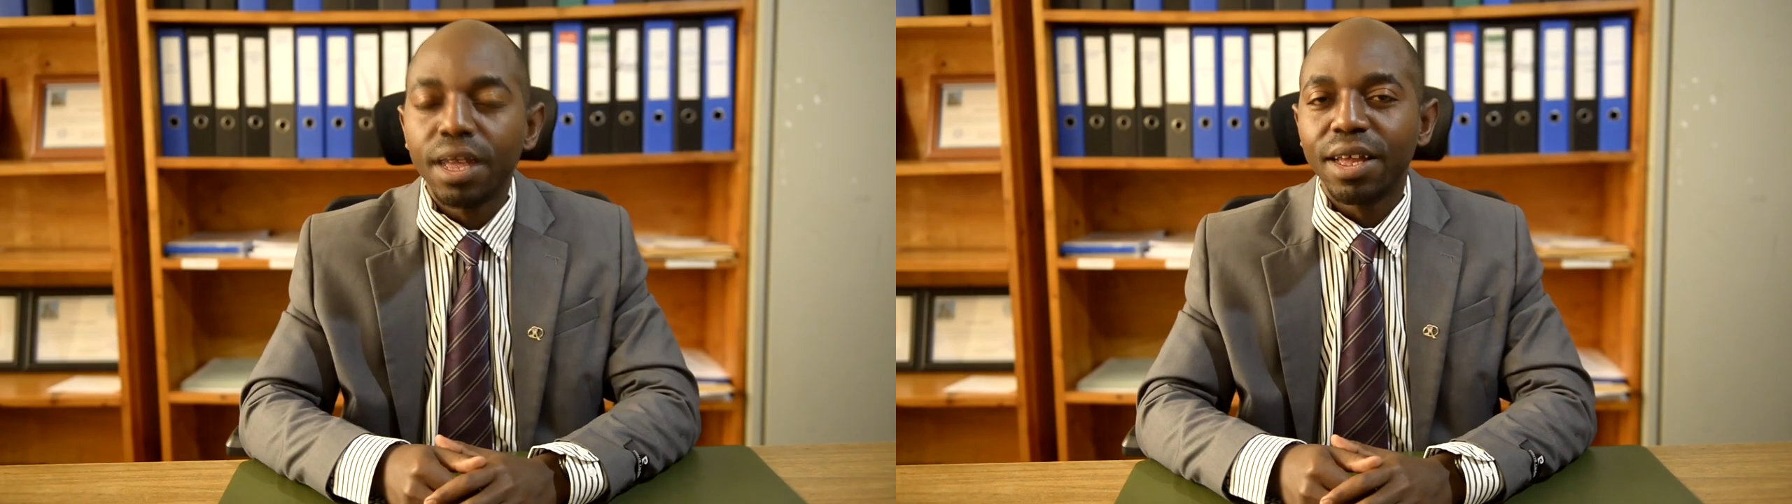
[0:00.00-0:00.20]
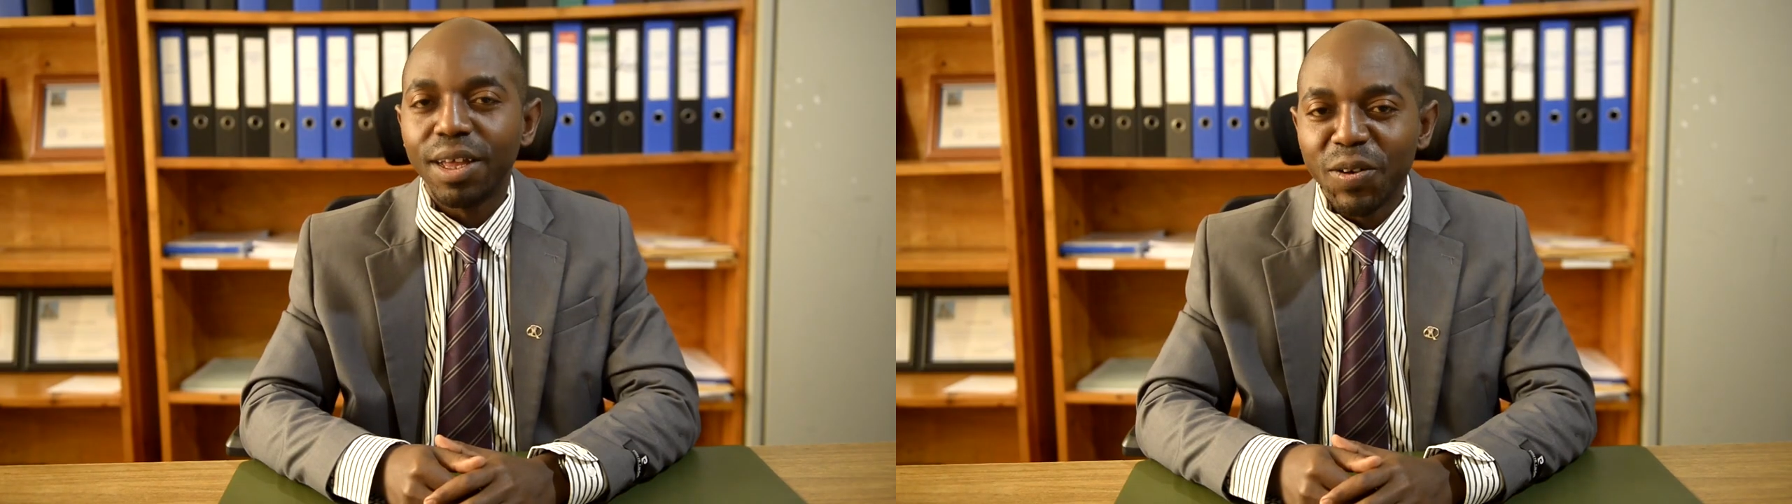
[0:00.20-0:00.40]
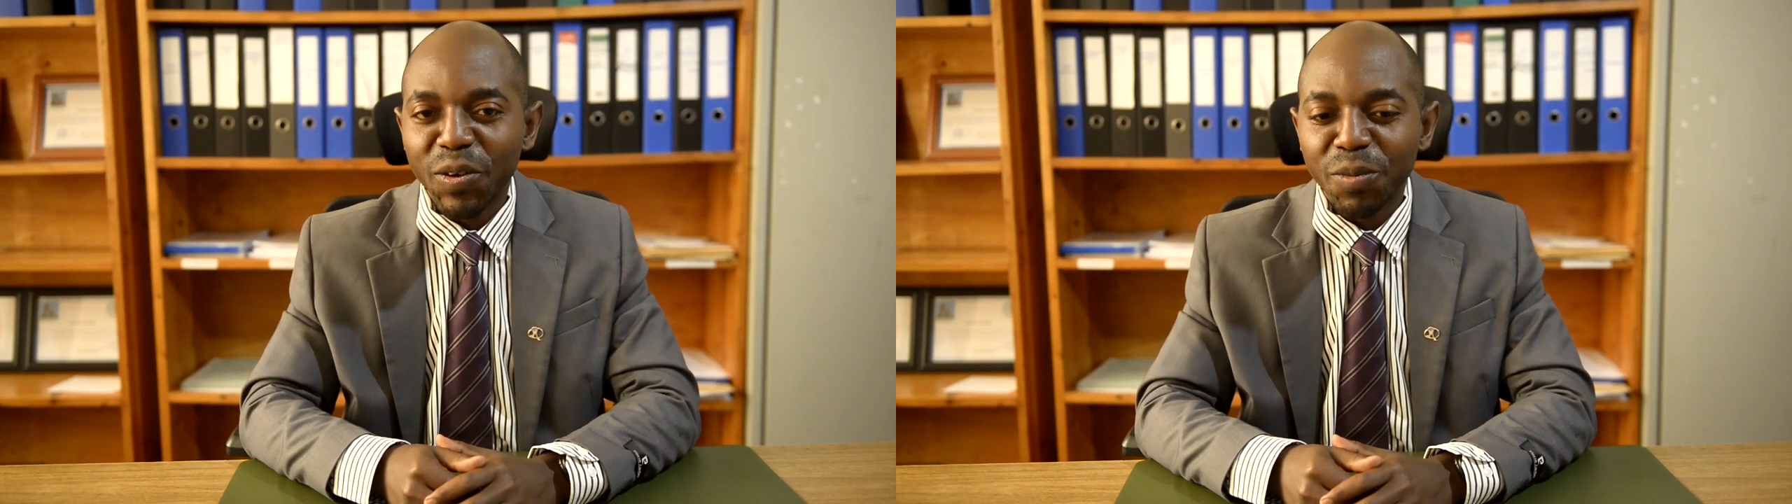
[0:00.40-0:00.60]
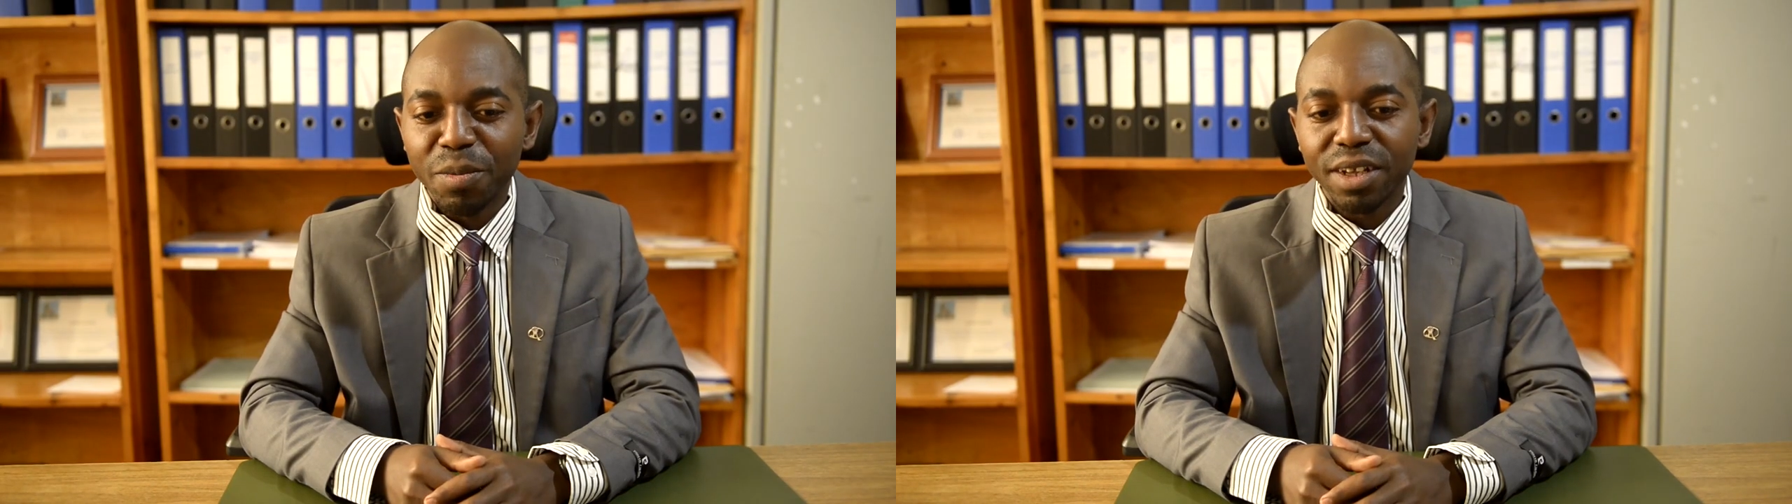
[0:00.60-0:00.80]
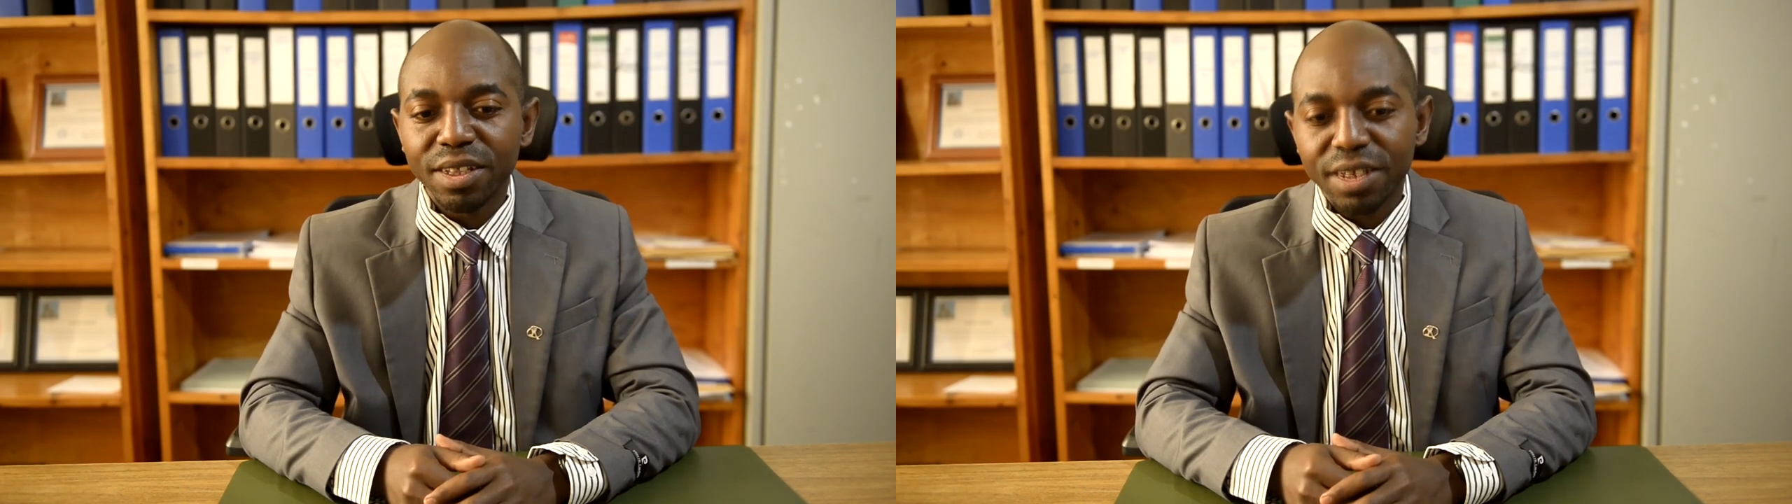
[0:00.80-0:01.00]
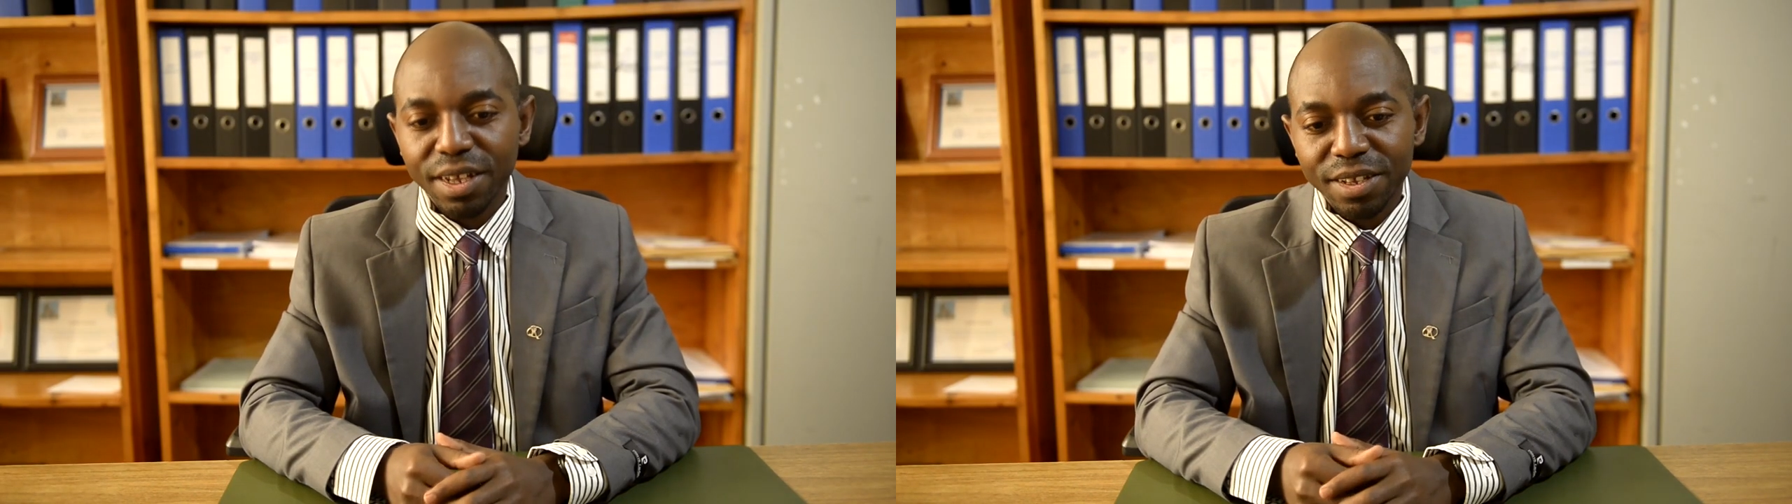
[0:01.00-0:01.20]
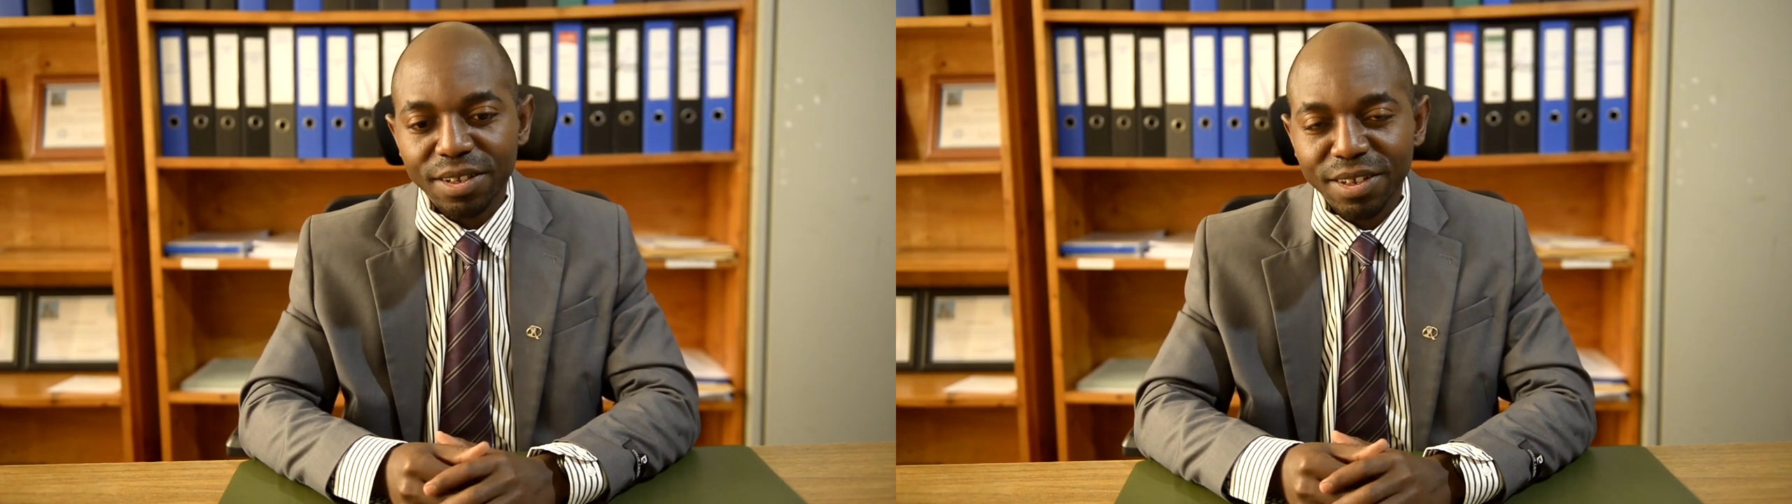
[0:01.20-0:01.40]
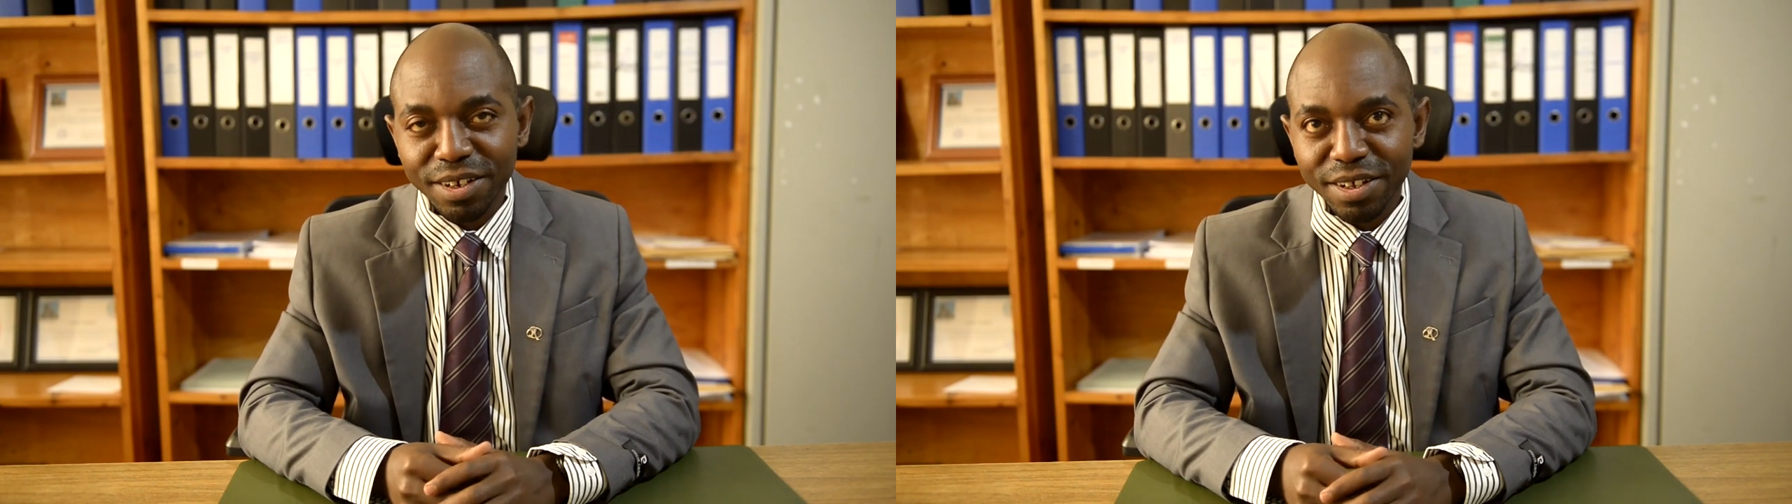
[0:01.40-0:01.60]
Hello, my dear
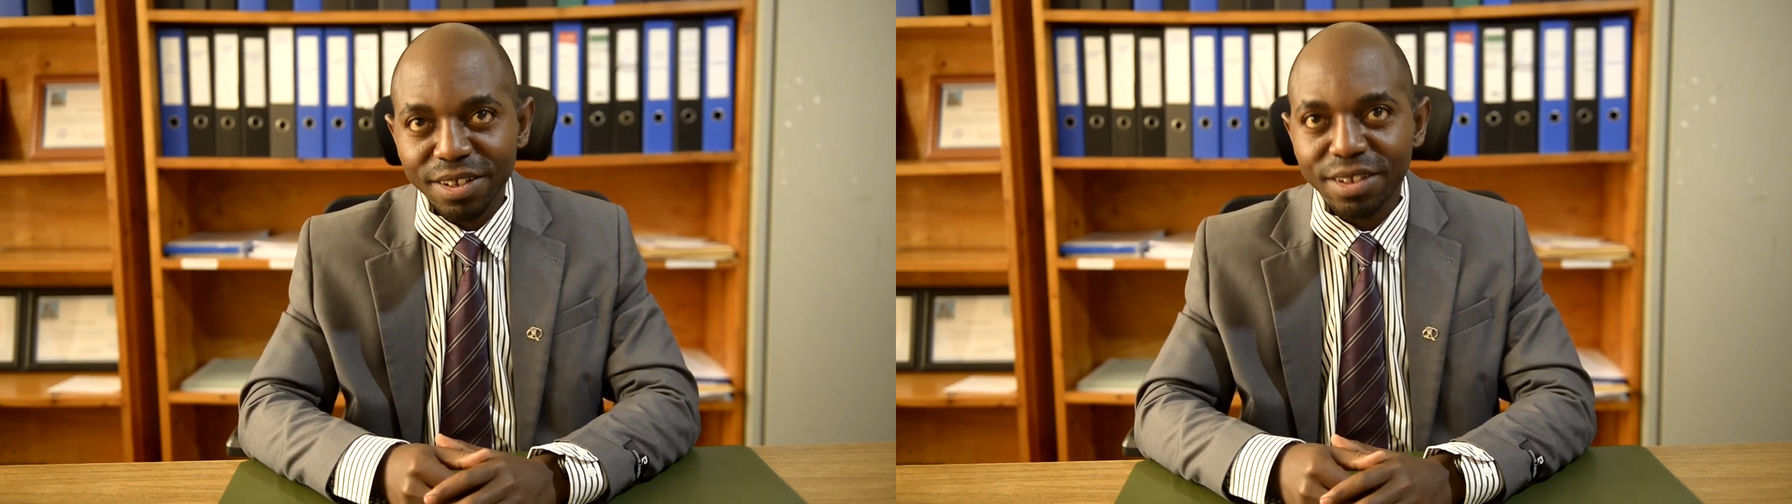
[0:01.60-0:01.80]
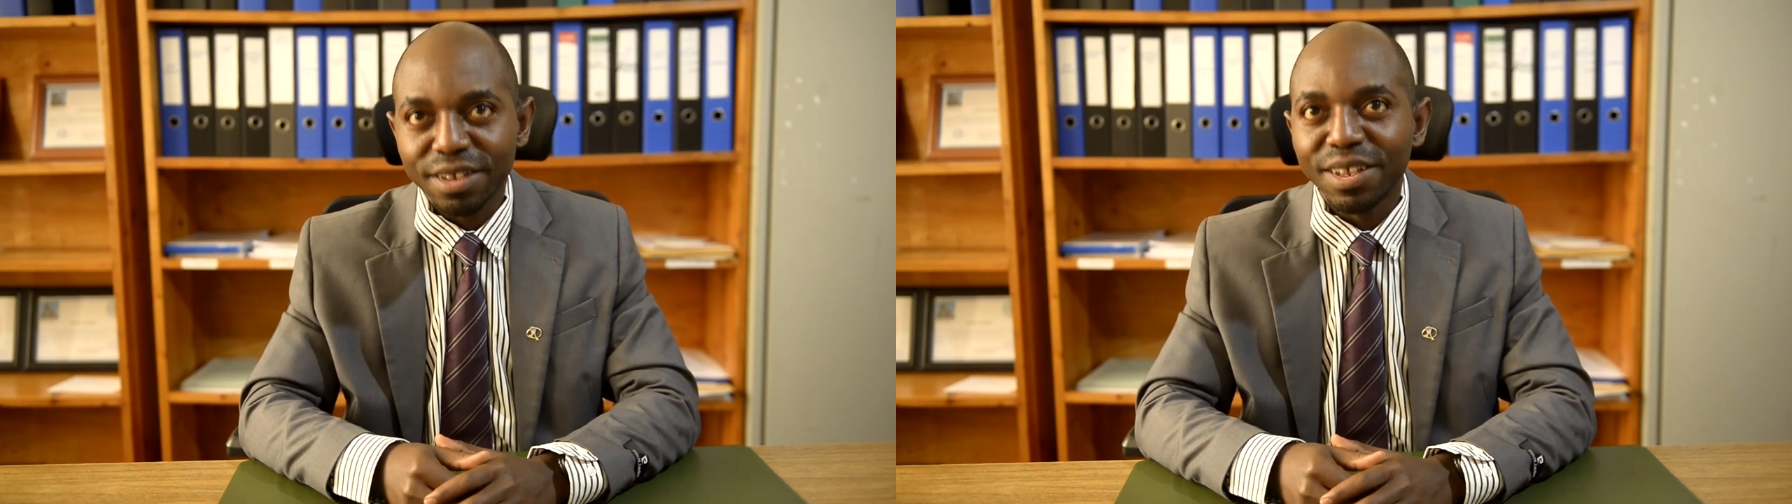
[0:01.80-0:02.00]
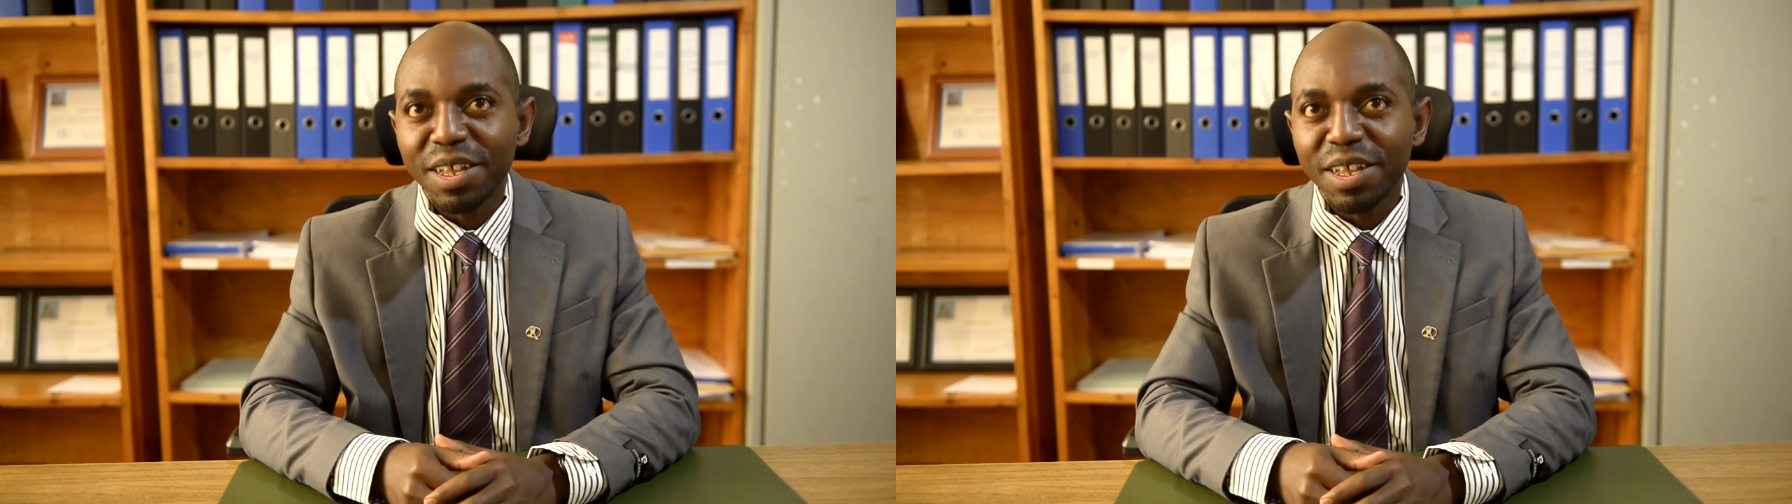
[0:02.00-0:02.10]
listeners.